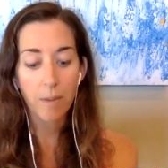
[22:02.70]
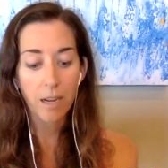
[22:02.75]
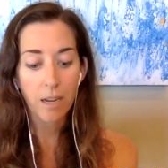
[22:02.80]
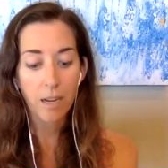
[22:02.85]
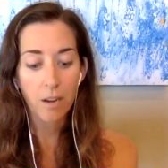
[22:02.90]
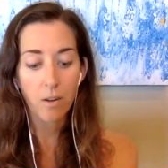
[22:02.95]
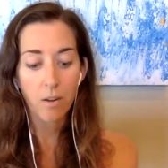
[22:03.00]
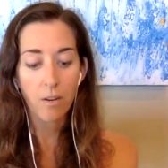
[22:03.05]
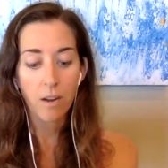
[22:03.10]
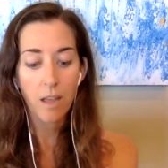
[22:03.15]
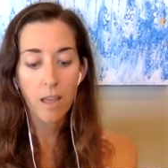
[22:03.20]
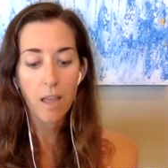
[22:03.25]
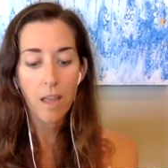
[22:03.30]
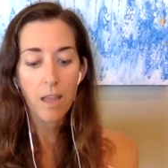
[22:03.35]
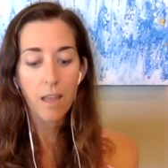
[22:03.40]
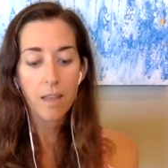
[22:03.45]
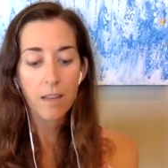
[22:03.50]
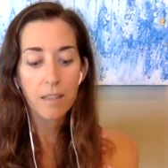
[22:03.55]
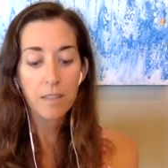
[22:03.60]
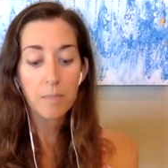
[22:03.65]
my own.
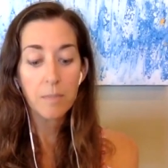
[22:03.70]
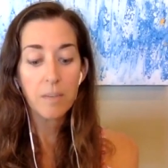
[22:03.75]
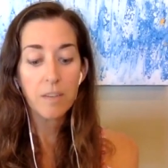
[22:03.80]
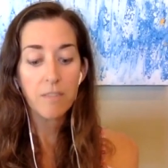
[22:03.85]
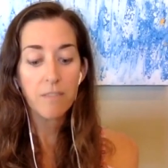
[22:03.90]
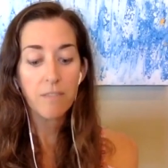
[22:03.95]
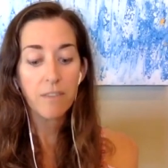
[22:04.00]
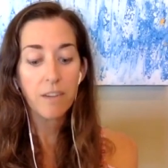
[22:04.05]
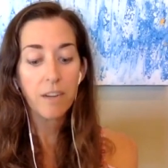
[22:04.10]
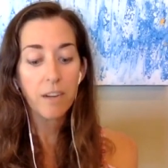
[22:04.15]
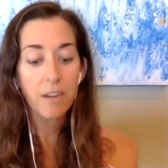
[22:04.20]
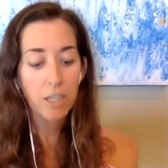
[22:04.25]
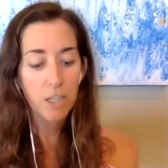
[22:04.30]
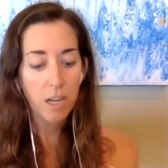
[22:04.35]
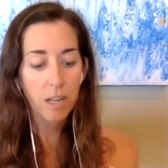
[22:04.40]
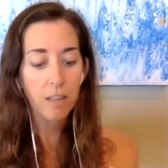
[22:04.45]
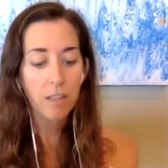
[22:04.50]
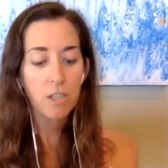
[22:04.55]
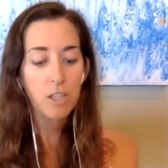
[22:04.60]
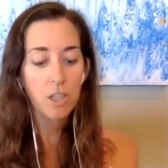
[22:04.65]
It has been a very
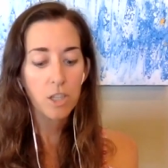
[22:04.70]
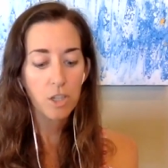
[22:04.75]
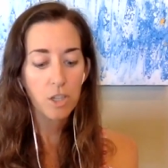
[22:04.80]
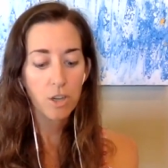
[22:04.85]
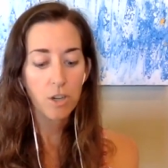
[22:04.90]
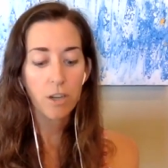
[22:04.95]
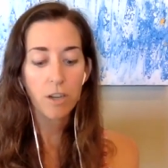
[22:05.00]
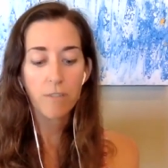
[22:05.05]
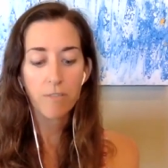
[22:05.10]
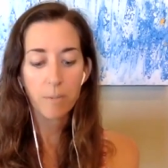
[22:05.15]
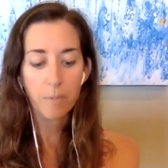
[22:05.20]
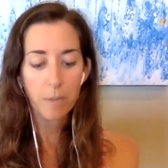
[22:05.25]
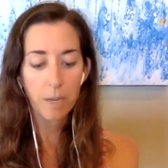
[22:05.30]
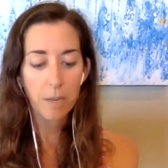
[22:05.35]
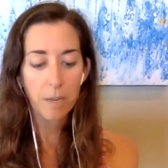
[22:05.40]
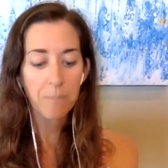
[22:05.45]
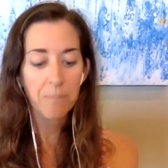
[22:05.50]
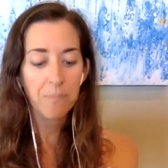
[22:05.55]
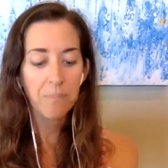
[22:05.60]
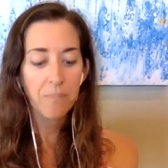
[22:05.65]
challenging journey for
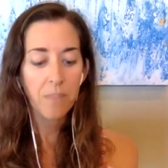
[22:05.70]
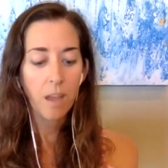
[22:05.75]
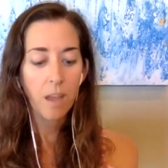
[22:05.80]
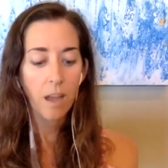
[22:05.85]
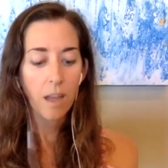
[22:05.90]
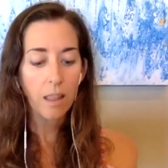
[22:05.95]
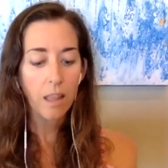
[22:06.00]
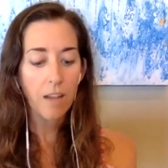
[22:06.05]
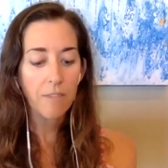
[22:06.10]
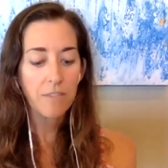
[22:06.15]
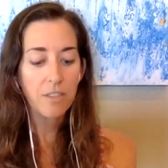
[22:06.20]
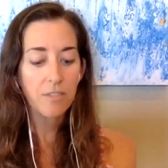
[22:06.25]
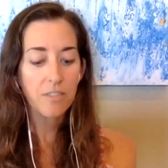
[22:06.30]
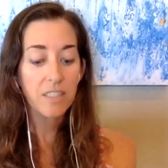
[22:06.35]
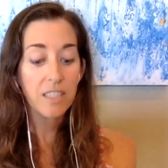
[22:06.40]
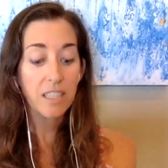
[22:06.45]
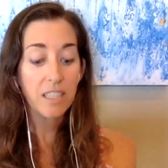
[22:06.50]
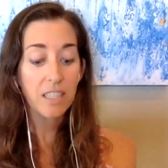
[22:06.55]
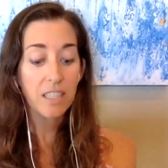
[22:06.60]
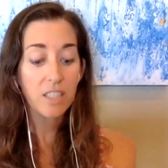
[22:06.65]
me. I left a
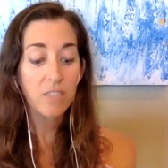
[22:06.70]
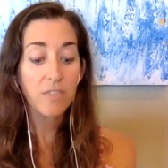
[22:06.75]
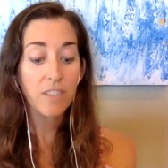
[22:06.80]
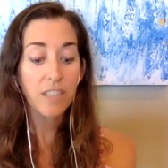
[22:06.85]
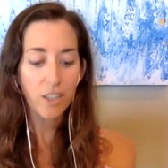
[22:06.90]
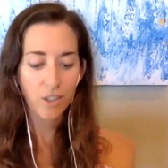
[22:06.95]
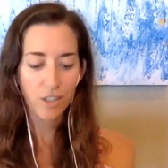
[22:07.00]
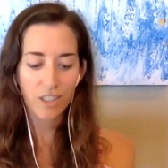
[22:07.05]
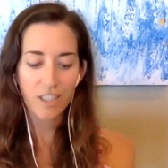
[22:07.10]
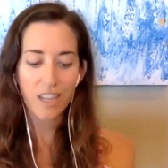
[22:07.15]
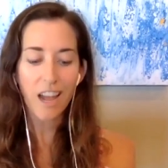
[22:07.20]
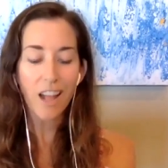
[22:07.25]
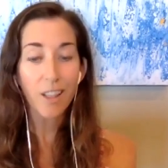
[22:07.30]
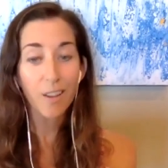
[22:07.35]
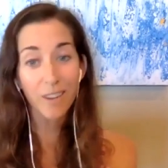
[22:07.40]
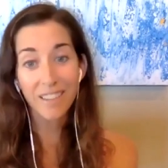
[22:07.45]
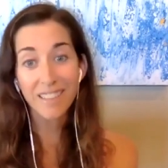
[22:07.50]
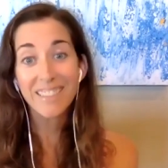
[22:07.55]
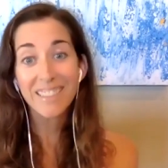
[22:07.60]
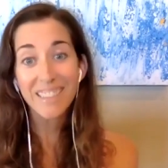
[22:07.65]
six figure
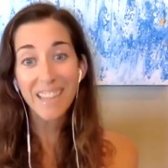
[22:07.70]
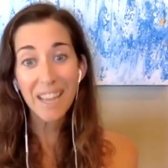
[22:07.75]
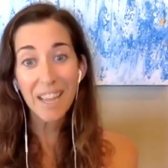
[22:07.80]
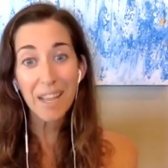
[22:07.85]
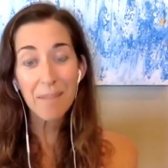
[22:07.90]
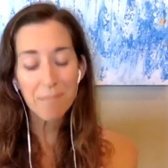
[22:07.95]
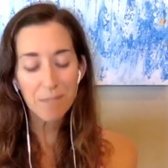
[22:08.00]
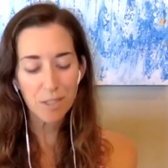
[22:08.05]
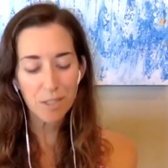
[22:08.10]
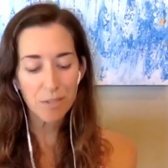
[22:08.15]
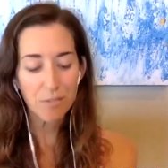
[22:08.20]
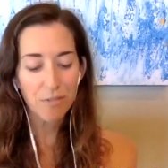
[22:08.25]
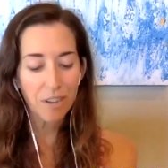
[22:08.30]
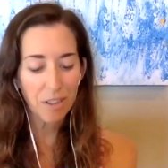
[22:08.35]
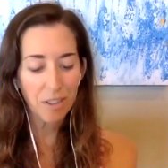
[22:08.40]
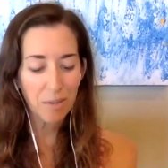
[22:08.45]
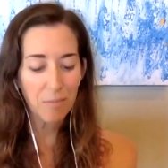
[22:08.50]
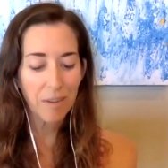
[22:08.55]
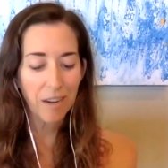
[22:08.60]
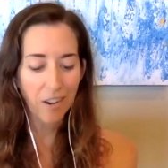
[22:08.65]
salary, same to
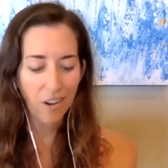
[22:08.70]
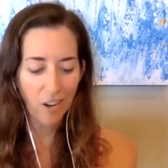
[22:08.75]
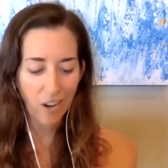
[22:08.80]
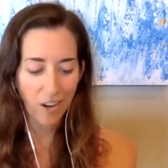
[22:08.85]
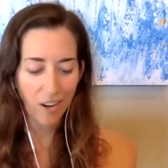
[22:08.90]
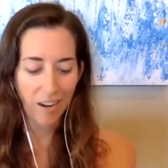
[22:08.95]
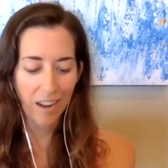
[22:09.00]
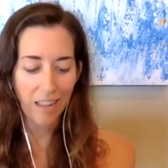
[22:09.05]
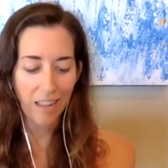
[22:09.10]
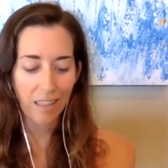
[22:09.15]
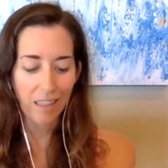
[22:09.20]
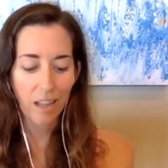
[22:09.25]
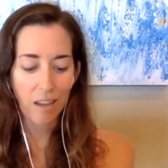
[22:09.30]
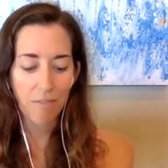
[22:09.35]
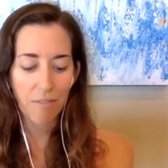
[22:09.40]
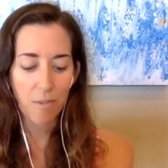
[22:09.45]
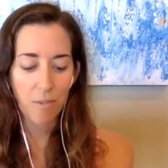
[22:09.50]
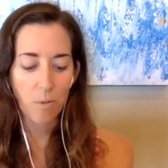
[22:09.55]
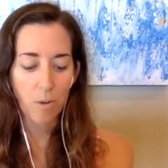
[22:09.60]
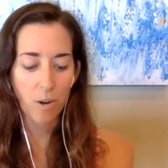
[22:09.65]
follow my heart. I
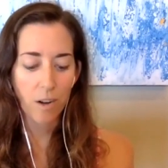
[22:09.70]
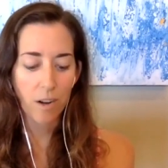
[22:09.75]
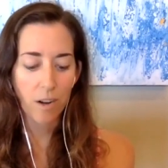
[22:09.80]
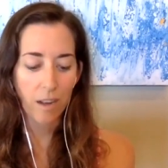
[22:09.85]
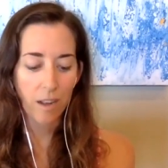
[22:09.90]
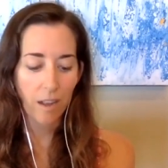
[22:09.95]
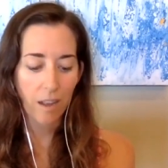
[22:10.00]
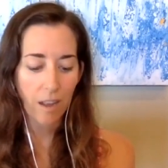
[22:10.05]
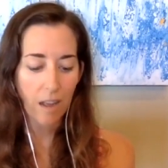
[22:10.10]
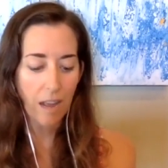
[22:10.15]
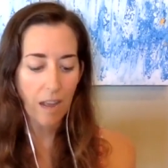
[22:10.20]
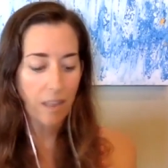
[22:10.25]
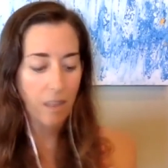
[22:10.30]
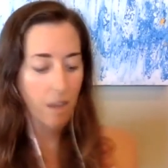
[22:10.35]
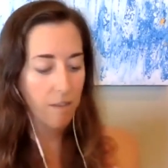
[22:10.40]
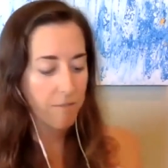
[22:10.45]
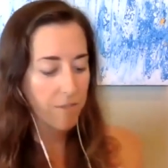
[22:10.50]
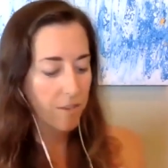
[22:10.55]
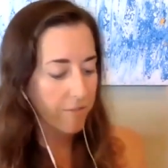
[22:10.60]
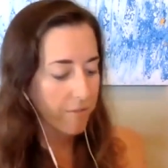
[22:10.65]
love the work, I
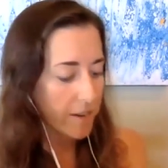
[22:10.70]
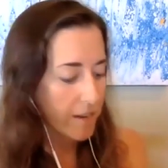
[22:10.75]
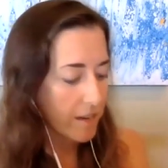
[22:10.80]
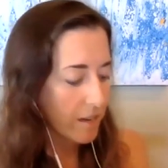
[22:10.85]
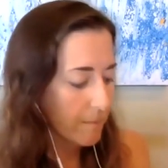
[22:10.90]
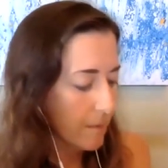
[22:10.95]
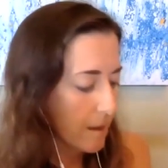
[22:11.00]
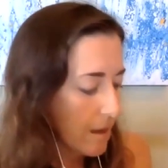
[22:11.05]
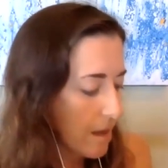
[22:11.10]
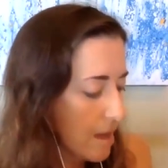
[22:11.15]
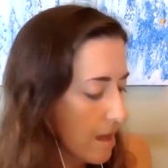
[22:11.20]
love the freedom,